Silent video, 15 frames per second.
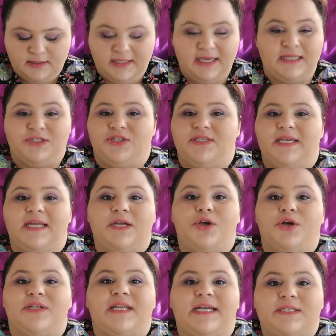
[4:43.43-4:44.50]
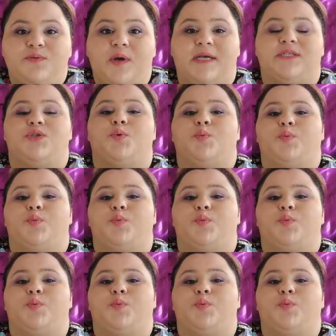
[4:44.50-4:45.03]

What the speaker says: just get a good night's rest.